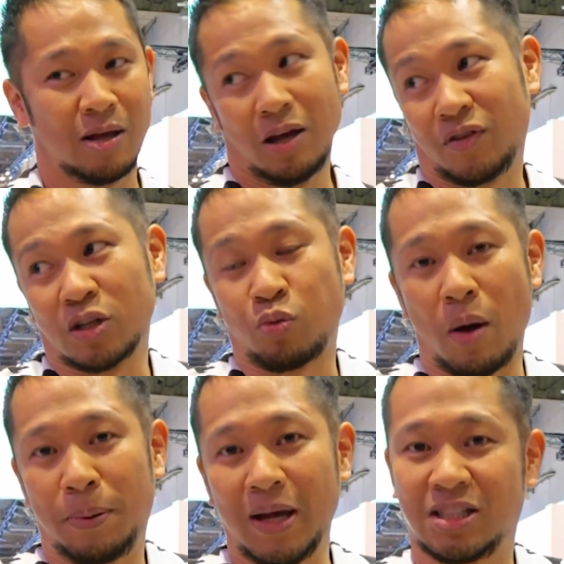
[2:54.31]
if there's
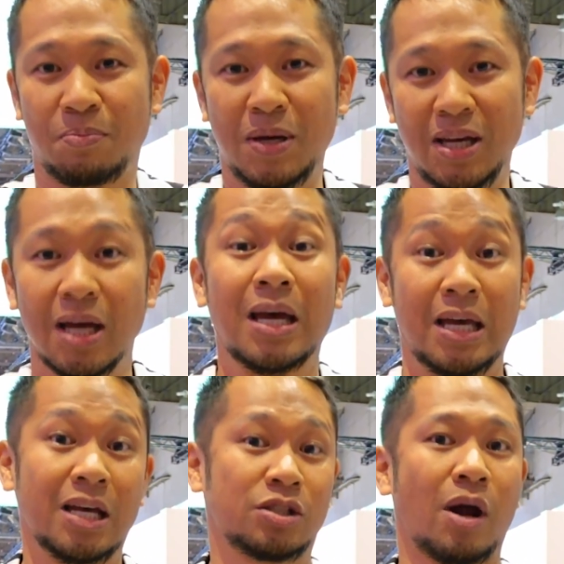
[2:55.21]
one place to be,
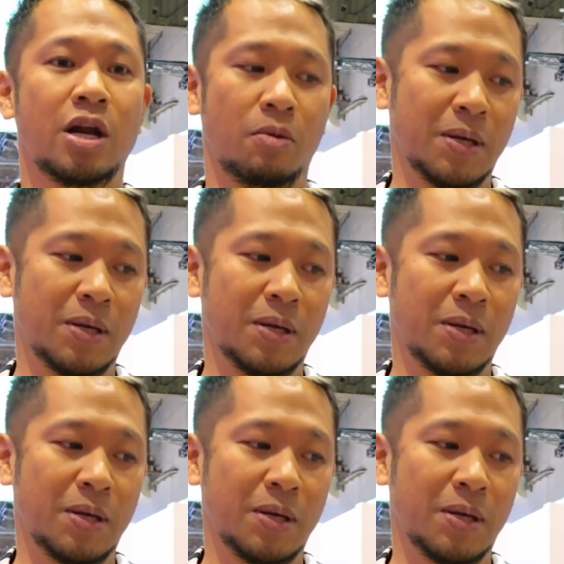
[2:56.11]
it's right here